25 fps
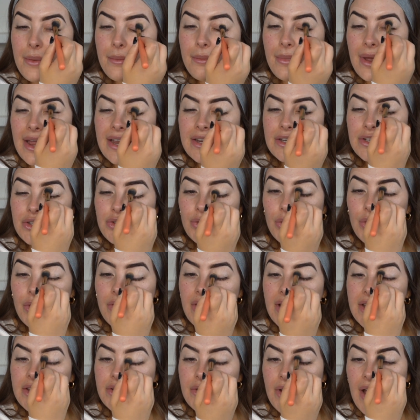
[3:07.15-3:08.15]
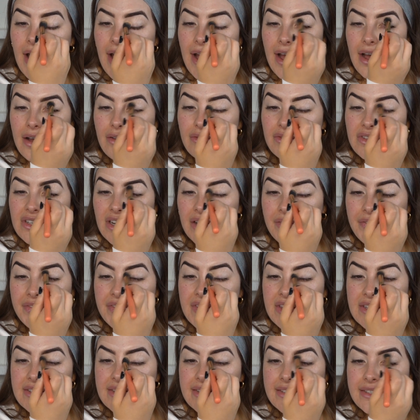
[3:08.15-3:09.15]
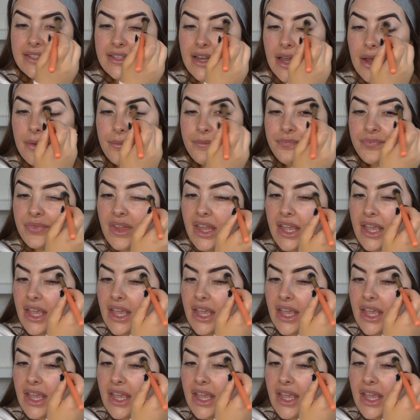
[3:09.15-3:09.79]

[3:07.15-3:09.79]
make sure that you have done this step.